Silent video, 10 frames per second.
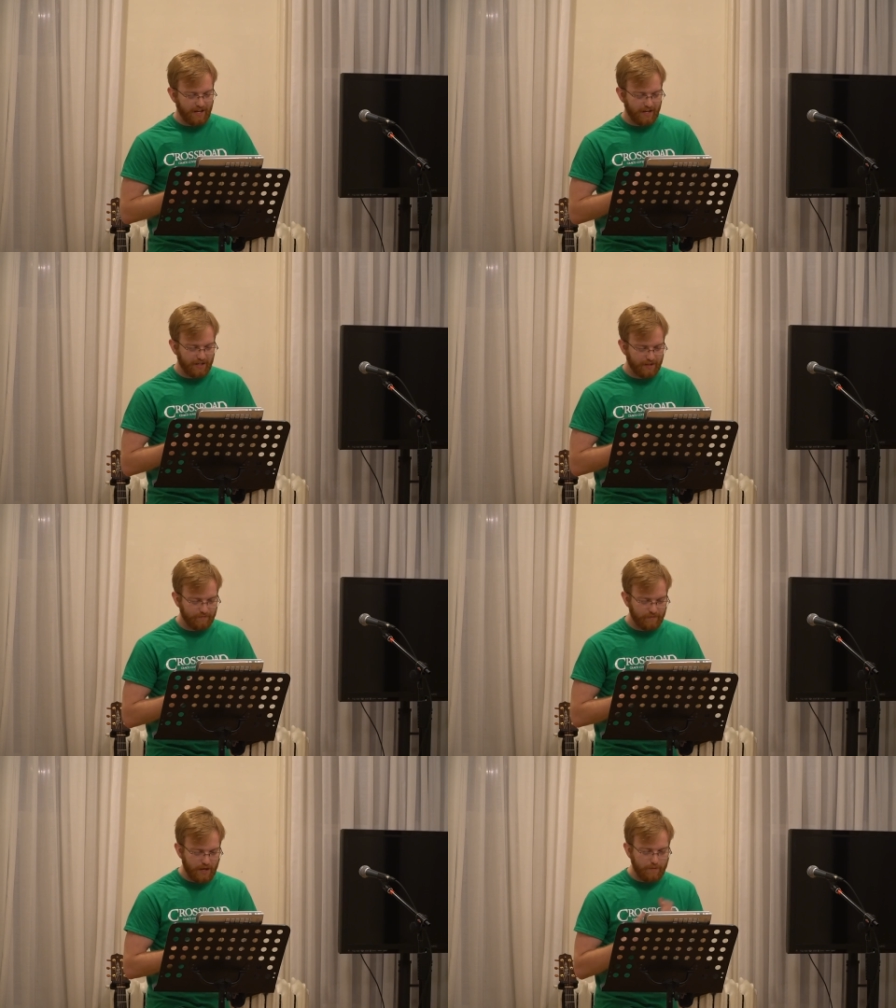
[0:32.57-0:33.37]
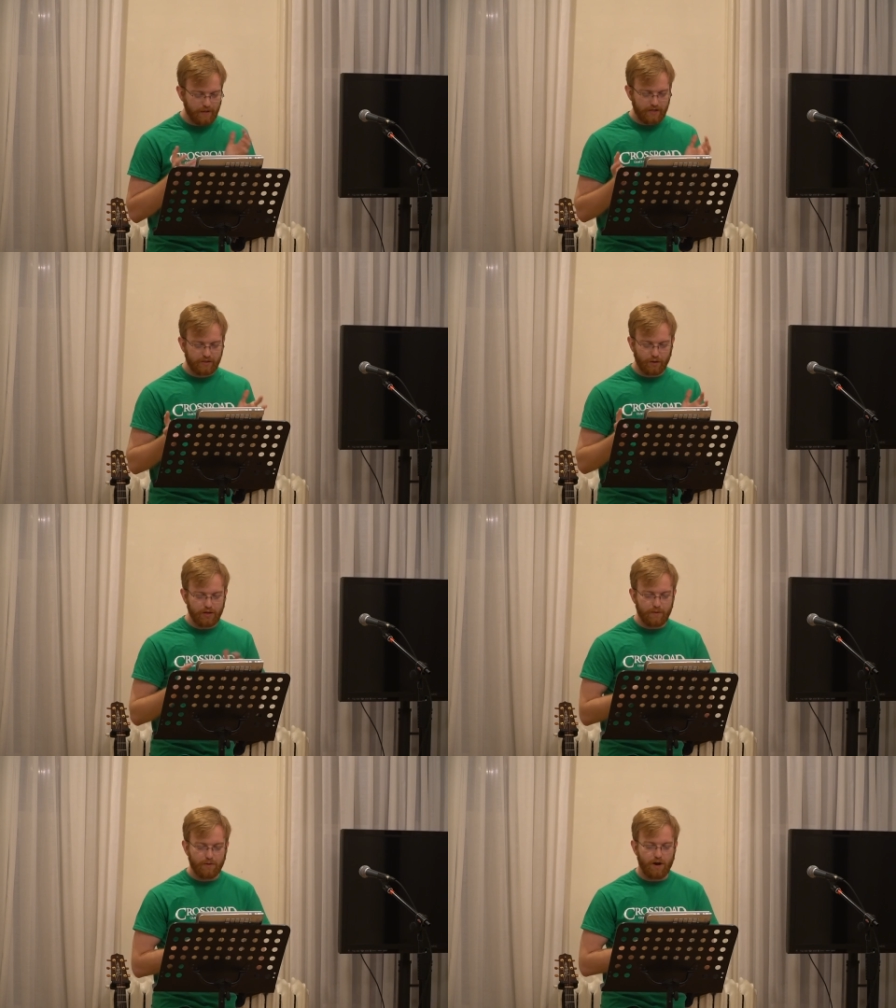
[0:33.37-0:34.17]
Um, but don't
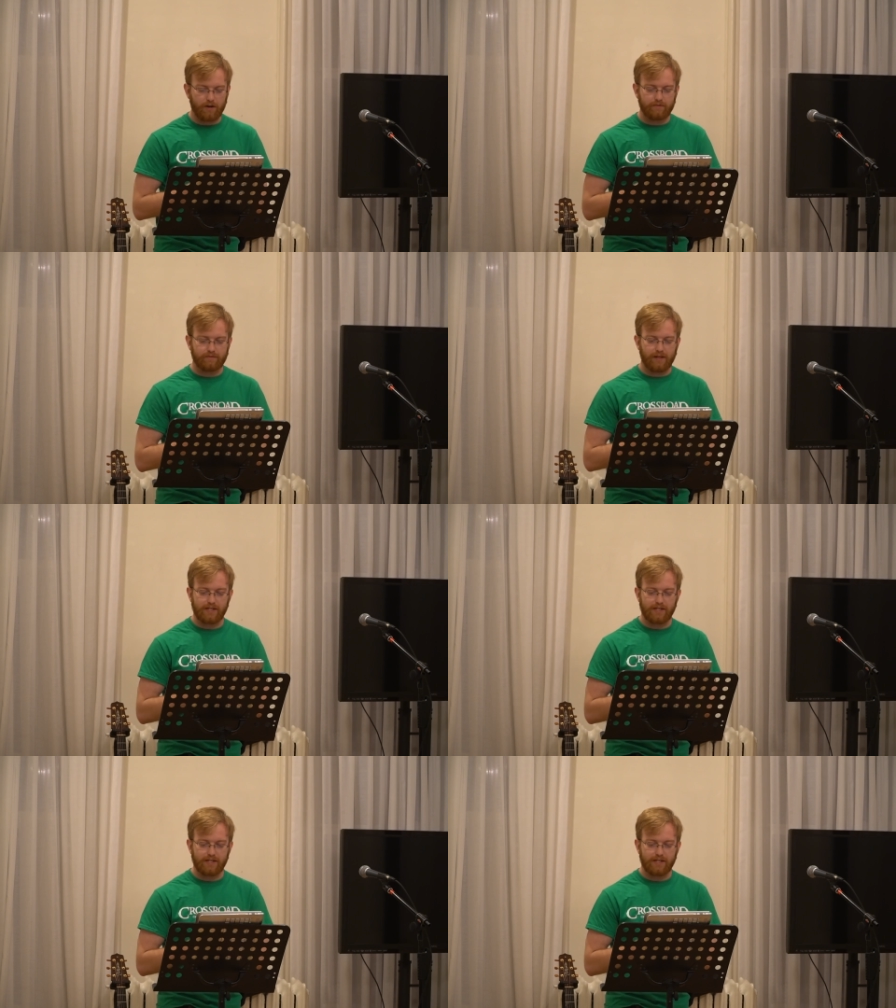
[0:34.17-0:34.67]
get me wrong,